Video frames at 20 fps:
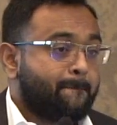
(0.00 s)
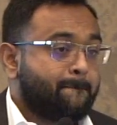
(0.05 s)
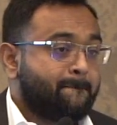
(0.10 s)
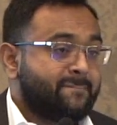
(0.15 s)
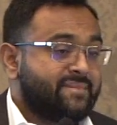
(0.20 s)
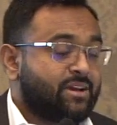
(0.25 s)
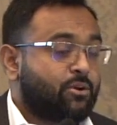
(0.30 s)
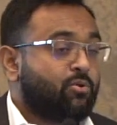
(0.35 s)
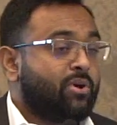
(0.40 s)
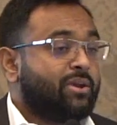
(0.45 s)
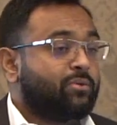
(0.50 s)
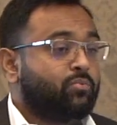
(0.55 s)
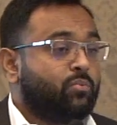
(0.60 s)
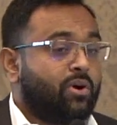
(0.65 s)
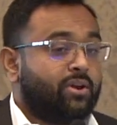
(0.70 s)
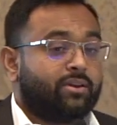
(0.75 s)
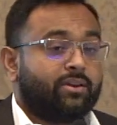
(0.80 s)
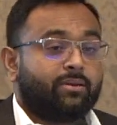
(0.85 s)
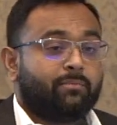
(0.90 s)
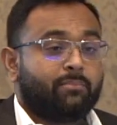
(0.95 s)
They're quite
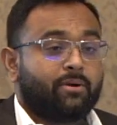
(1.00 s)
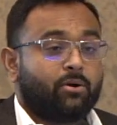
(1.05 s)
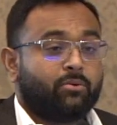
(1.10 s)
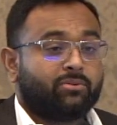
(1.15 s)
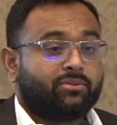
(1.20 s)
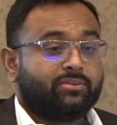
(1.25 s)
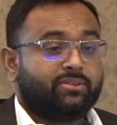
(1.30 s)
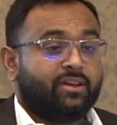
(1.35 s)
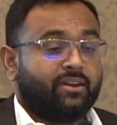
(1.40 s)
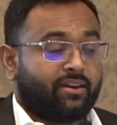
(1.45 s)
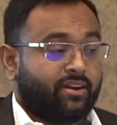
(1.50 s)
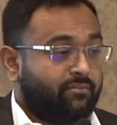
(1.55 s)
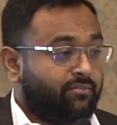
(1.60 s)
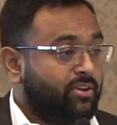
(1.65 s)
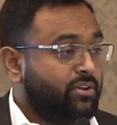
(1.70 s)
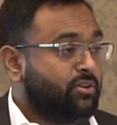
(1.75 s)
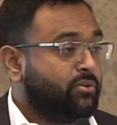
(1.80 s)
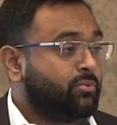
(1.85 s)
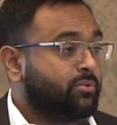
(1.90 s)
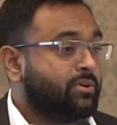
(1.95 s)
worried about their
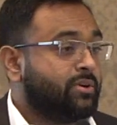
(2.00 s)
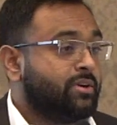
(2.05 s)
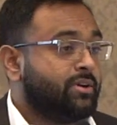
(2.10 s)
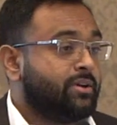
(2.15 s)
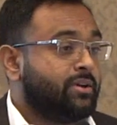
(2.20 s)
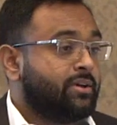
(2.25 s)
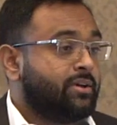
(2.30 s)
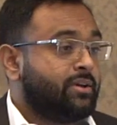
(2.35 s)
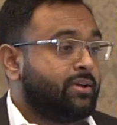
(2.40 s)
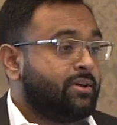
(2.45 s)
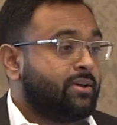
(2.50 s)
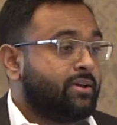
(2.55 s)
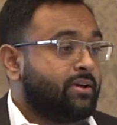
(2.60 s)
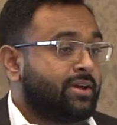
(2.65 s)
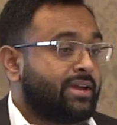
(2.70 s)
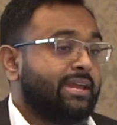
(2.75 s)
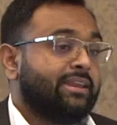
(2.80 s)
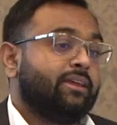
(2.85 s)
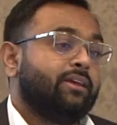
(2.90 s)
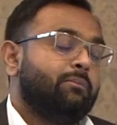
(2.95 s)
revenue
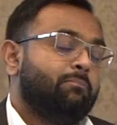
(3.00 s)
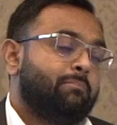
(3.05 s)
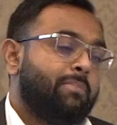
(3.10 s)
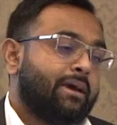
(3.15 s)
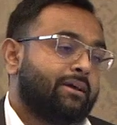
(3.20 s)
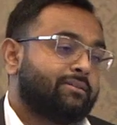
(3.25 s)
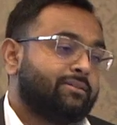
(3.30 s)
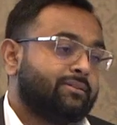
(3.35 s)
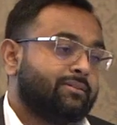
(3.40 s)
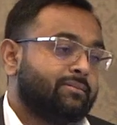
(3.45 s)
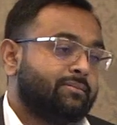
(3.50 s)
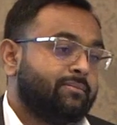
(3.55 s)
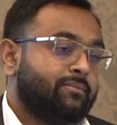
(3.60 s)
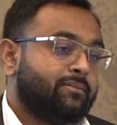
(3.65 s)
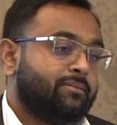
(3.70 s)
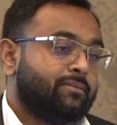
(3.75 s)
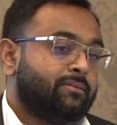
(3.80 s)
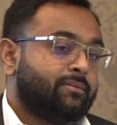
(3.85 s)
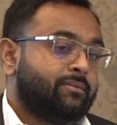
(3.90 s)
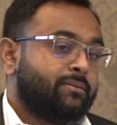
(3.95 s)
getting impacted.
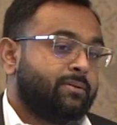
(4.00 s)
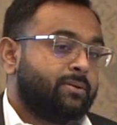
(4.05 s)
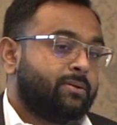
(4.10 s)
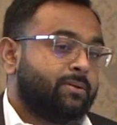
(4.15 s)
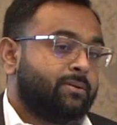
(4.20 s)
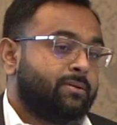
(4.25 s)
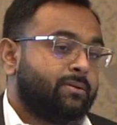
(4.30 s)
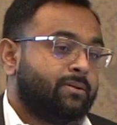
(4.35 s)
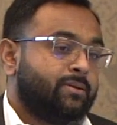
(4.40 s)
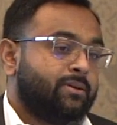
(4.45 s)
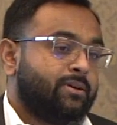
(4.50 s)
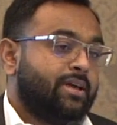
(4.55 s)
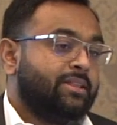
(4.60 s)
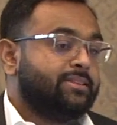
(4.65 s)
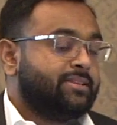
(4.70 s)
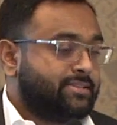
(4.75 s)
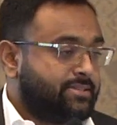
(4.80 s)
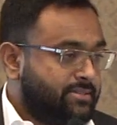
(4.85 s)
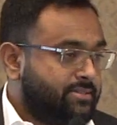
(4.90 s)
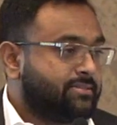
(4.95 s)
And
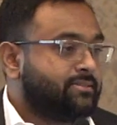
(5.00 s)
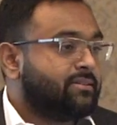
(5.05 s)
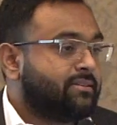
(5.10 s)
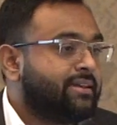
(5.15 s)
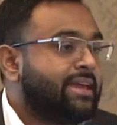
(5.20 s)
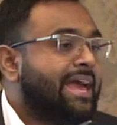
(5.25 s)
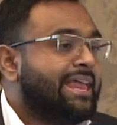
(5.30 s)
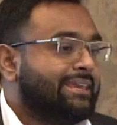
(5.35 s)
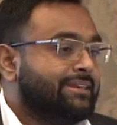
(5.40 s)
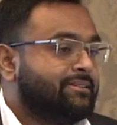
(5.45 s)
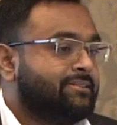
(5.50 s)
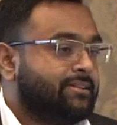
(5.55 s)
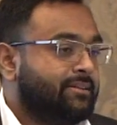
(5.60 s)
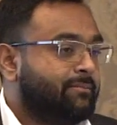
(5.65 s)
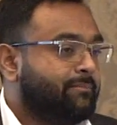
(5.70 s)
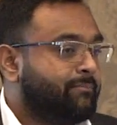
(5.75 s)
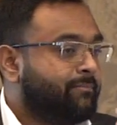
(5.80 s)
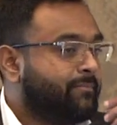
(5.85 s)
this is the reality.